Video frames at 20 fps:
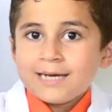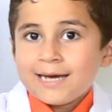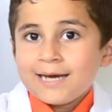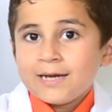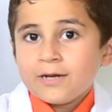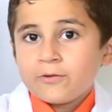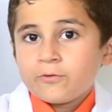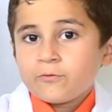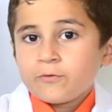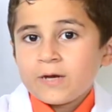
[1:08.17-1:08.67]

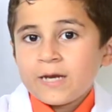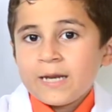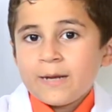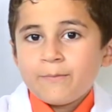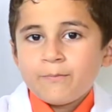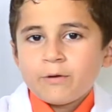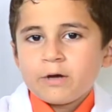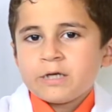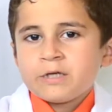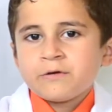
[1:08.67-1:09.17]
In a
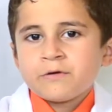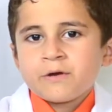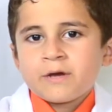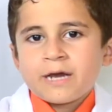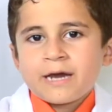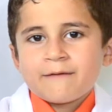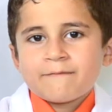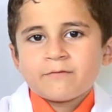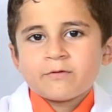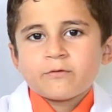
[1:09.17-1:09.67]
3D printer,
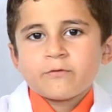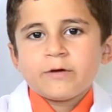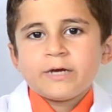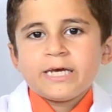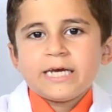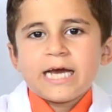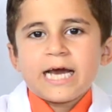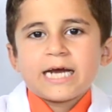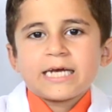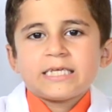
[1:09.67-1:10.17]
you have
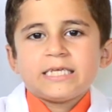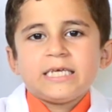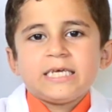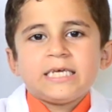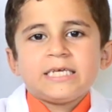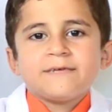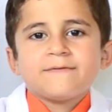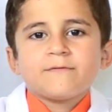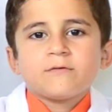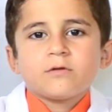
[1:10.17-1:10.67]
three
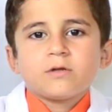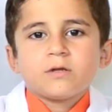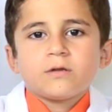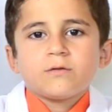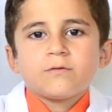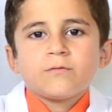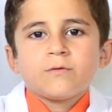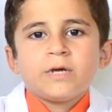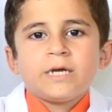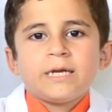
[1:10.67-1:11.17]
axes for the
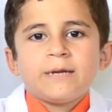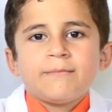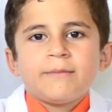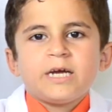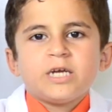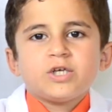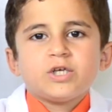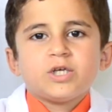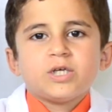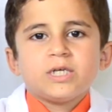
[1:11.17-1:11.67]
three
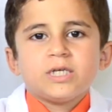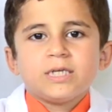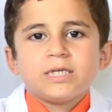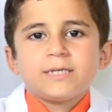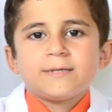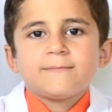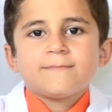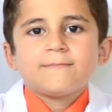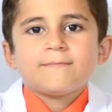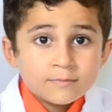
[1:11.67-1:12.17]
dimensions,
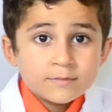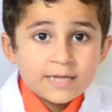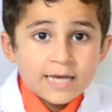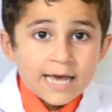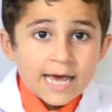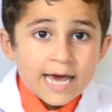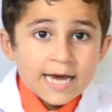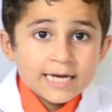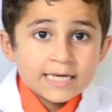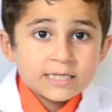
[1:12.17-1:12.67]

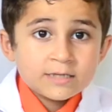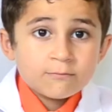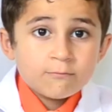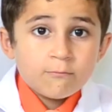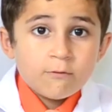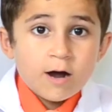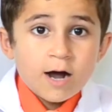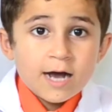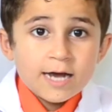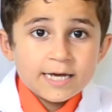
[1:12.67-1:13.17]
the X,
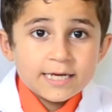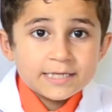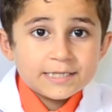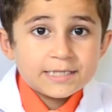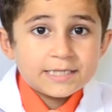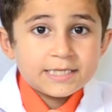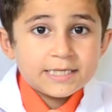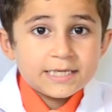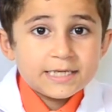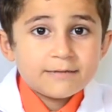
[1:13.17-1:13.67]
Y,
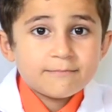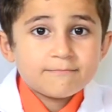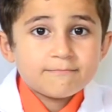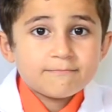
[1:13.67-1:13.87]
and Z.